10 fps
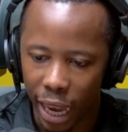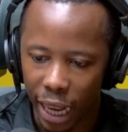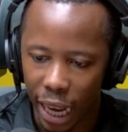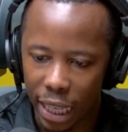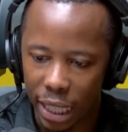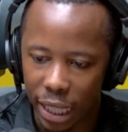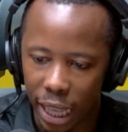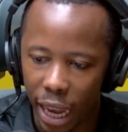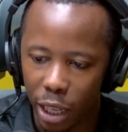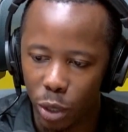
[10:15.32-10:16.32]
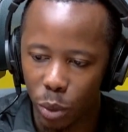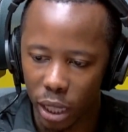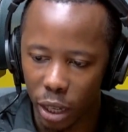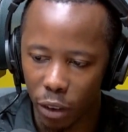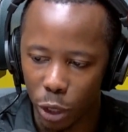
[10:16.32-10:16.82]
The headline is The A to
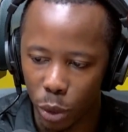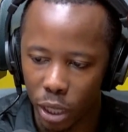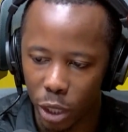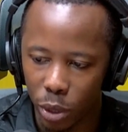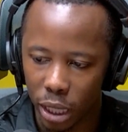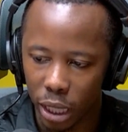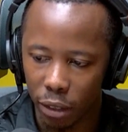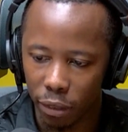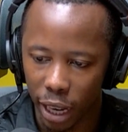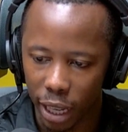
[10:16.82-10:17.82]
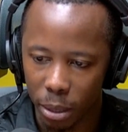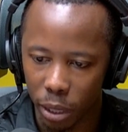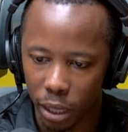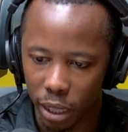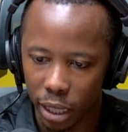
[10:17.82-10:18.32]
Z of the 2023
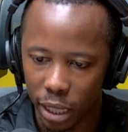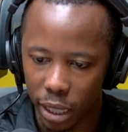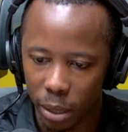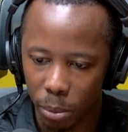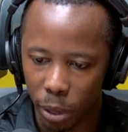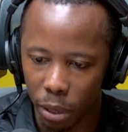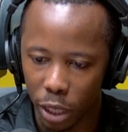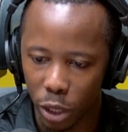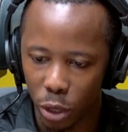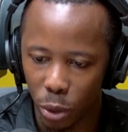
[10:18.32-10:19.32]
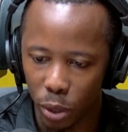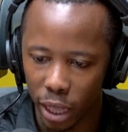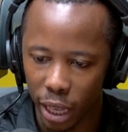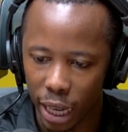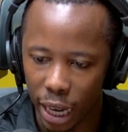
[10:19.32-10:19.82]
Finance Bill. This is published
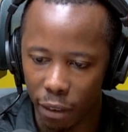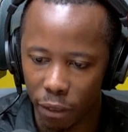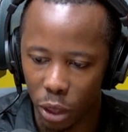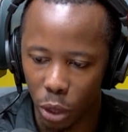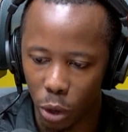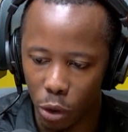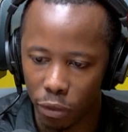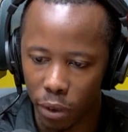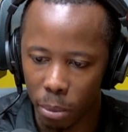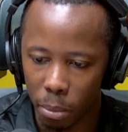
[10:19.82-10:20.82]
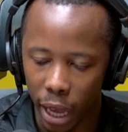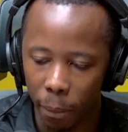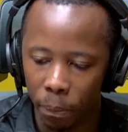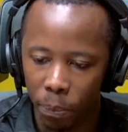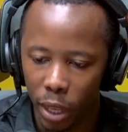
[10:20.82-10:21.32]
on the 11th of
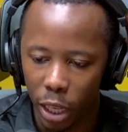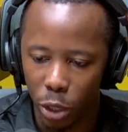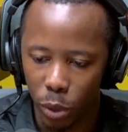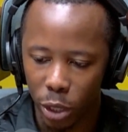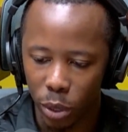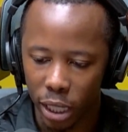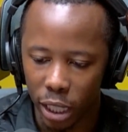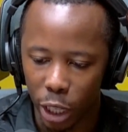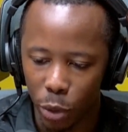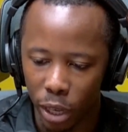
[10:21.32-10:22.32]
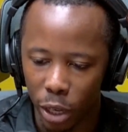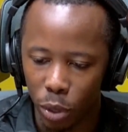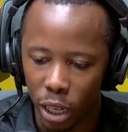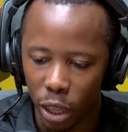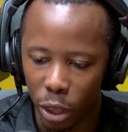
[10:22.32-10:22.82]
May, 2023. You
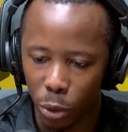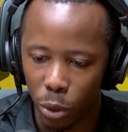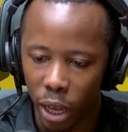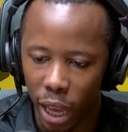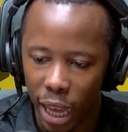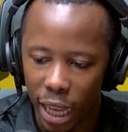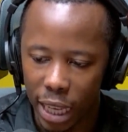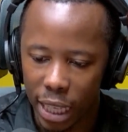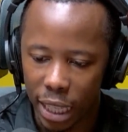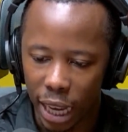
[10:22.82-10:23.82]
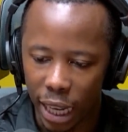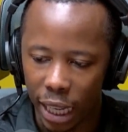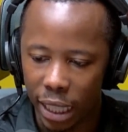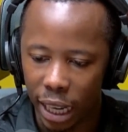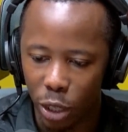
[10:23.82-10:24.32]
can read it through. He has uh,
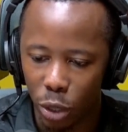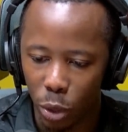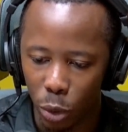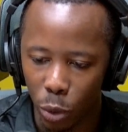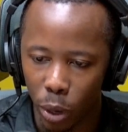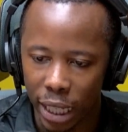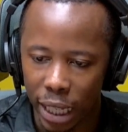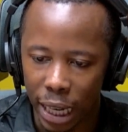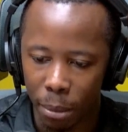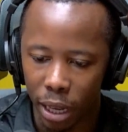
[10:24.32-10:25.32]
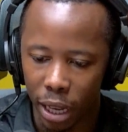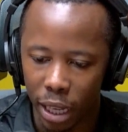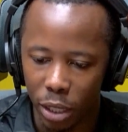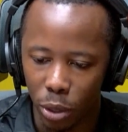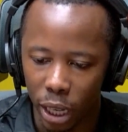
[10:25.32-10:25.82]
at least touched on quite a
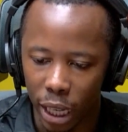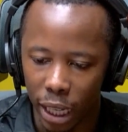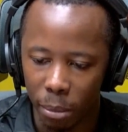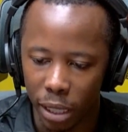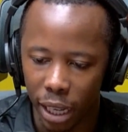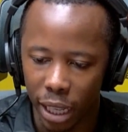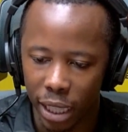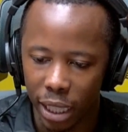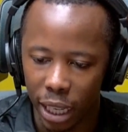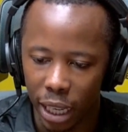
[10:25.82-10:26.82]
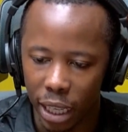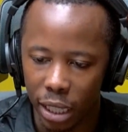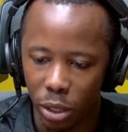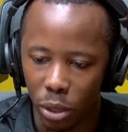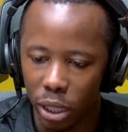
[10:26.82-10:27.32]
number. He's got income tax in
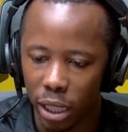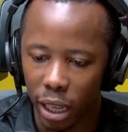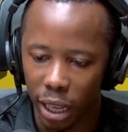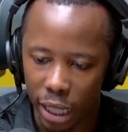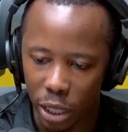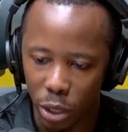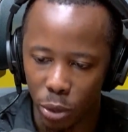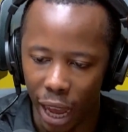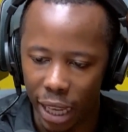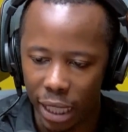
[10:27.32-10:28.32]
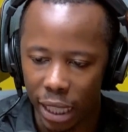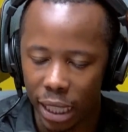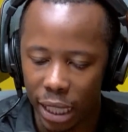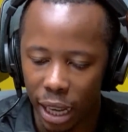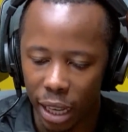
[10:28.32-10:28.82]
it, he's got uh, digital
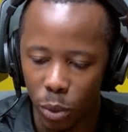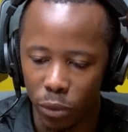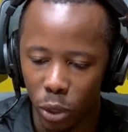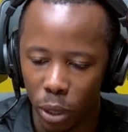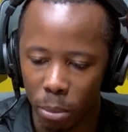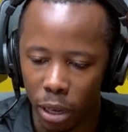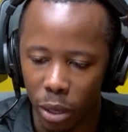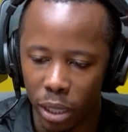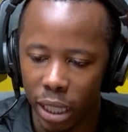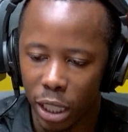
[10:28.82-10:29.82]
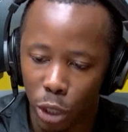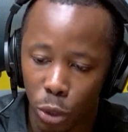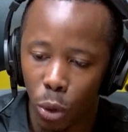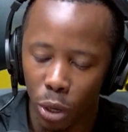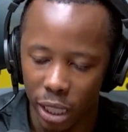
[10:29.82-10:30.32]
assets tax. We've talked about it,
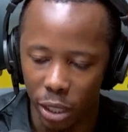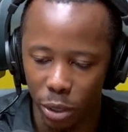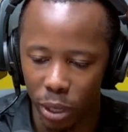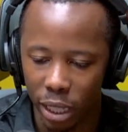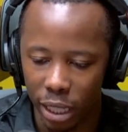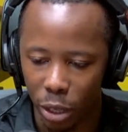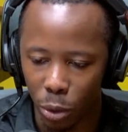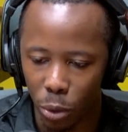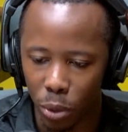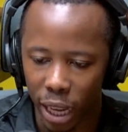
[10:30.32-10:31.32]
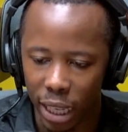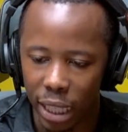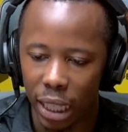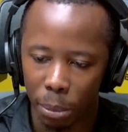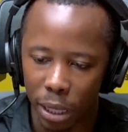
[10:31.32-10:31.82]
digital content creators and all
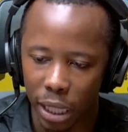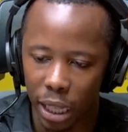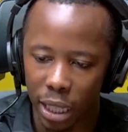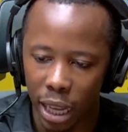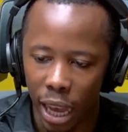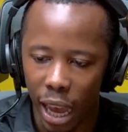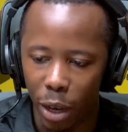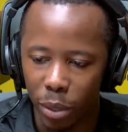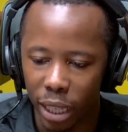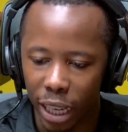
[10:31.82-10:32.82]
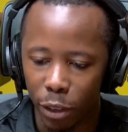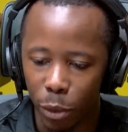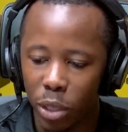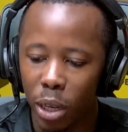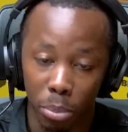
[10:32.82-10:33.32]
that. 3% housing
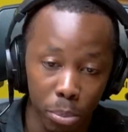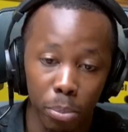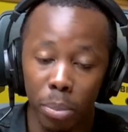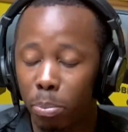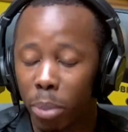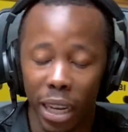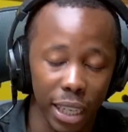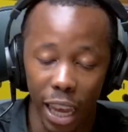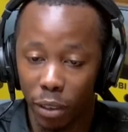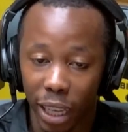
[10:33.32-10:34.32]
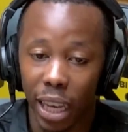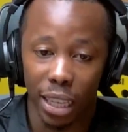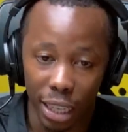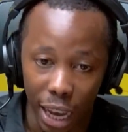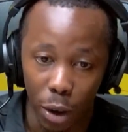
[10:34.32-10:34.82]
levy, which I bet every
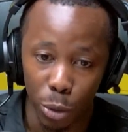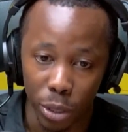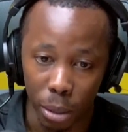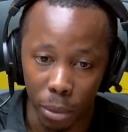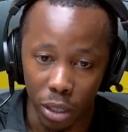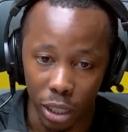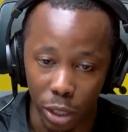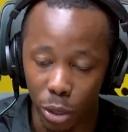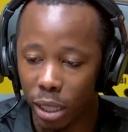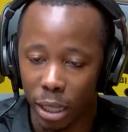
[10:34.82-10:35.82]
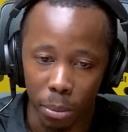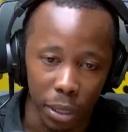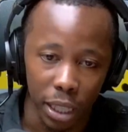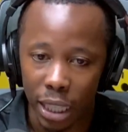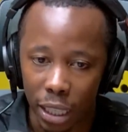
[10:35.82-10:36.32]
Kenyan now knows about it because it's
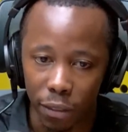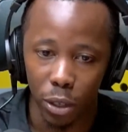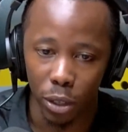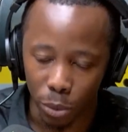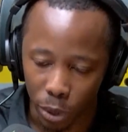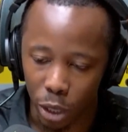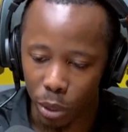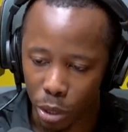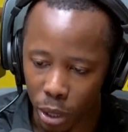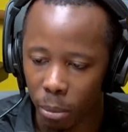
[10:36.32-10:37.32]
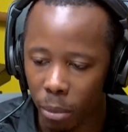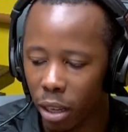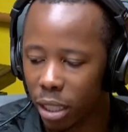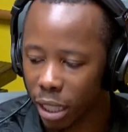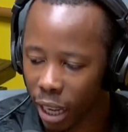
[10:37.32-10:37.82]
has been the TV, on the radio, we're talking
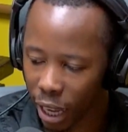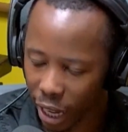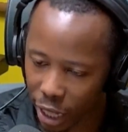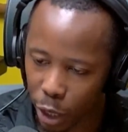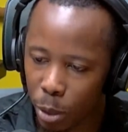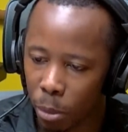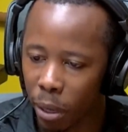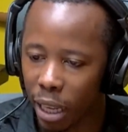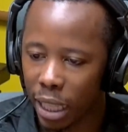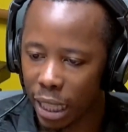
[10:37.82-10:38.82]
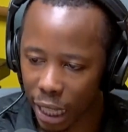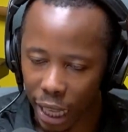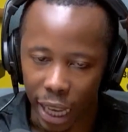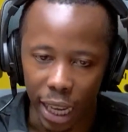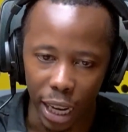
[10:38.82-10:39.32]
about it. Mm. And the newspaper
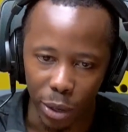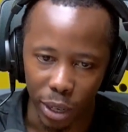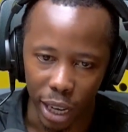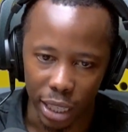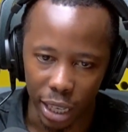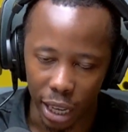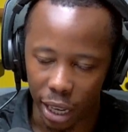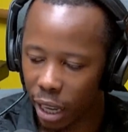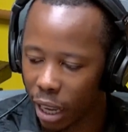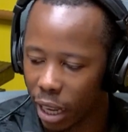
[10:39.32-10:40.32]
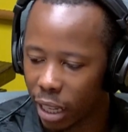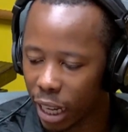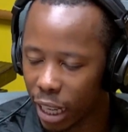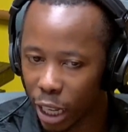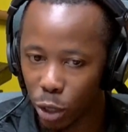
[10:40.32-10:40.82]
yesterday, the headline on uh,
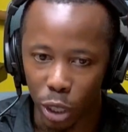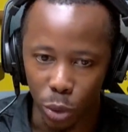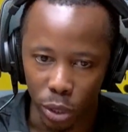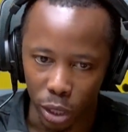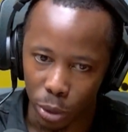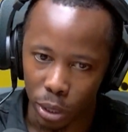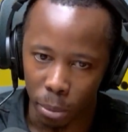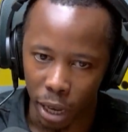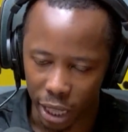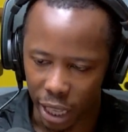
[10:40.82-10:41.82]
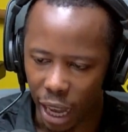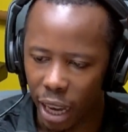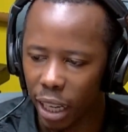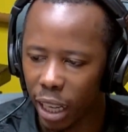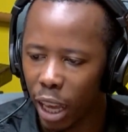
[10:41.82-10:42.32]
Daily Nation, it was the good, the bad, and the
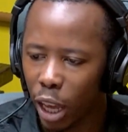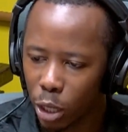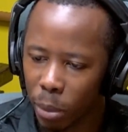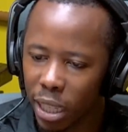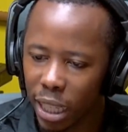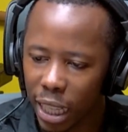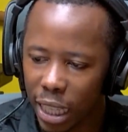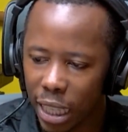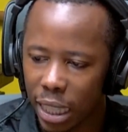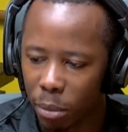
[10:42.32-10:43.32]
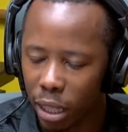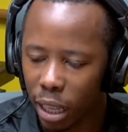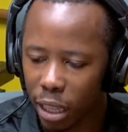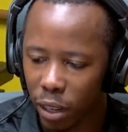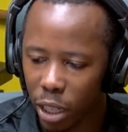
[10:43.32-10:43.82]
ugly. So basically, this is
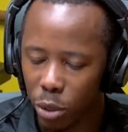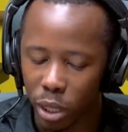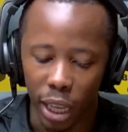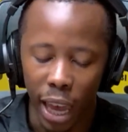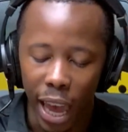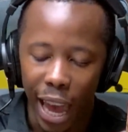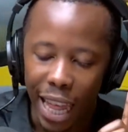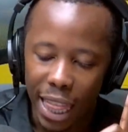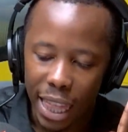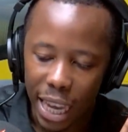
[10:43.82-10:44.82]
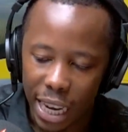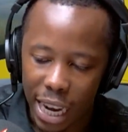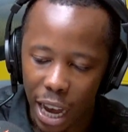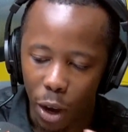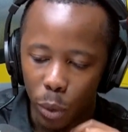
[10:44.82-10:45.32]
something something that is very interesting. And
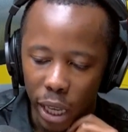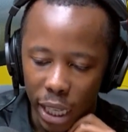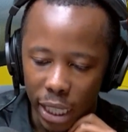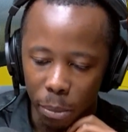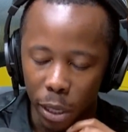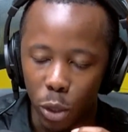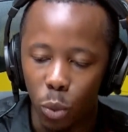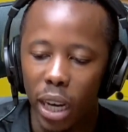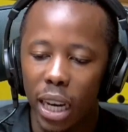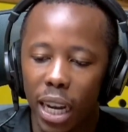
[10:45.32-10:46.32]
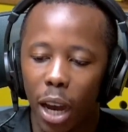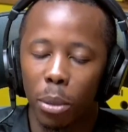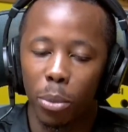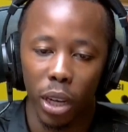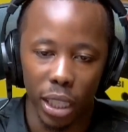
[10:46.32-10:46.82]
then now we anticipate when
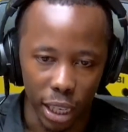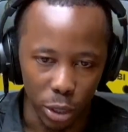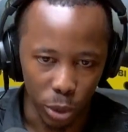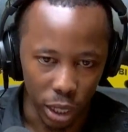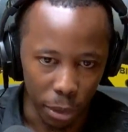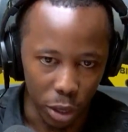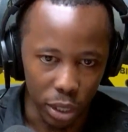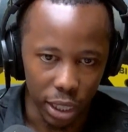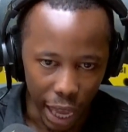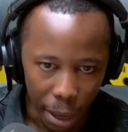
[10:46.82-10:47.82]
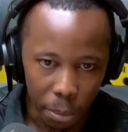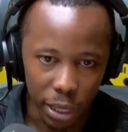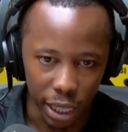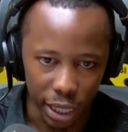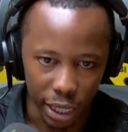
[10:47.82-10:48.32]
now people can start talking about it. The
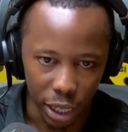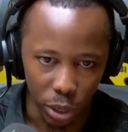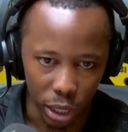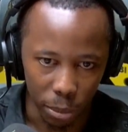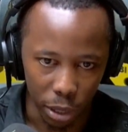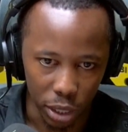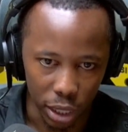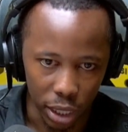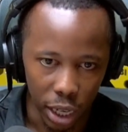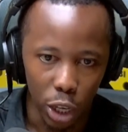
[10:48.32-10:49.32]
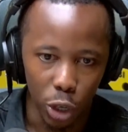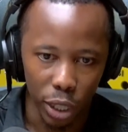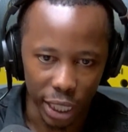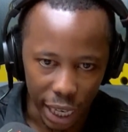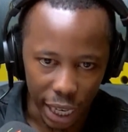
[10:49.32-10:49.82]
MPs can start talking about it. Yeah.
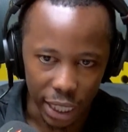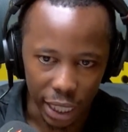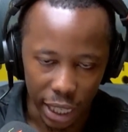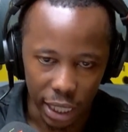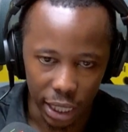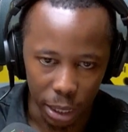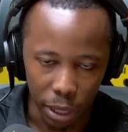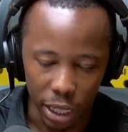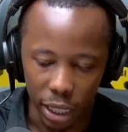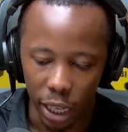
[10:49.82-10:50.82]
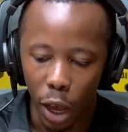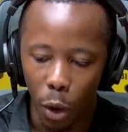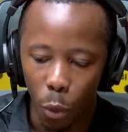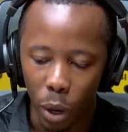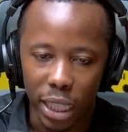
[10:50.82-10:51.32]
You know, they start yeah. discussing, debating.
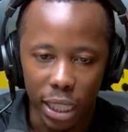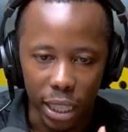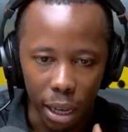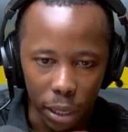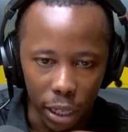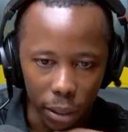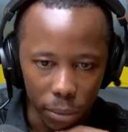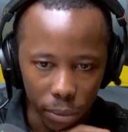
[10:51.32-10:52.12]
When is this happening?